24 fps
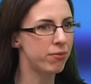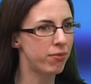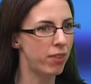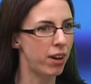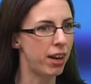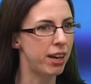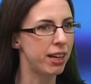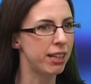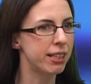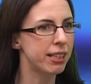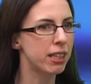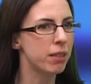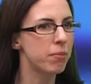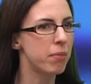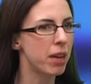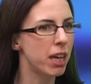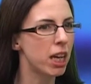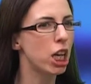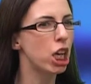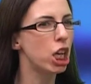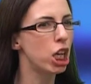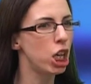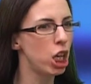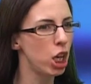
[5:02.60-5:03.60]
findings can make a
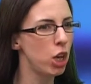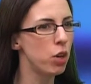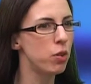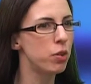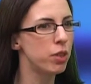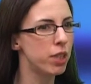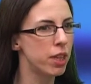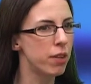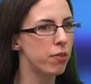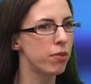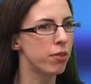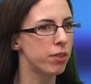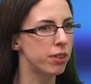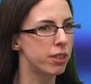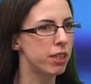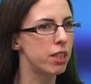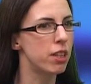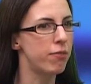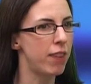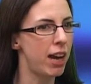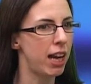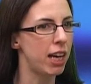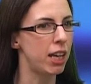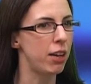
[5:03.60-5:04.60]
huge difference to the
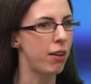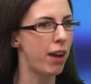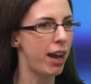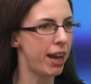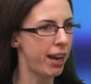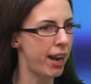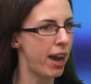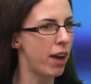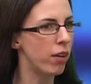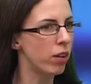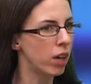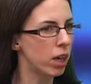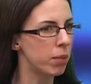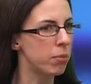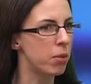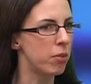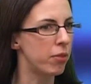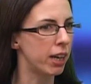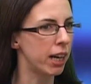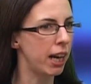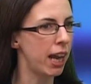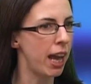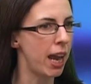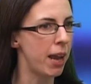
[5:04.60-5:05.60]
value and outcome of a
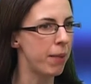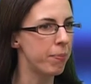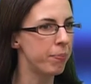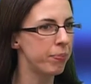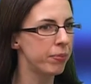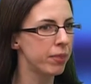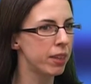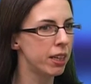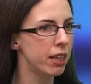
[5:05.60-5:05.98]
claim.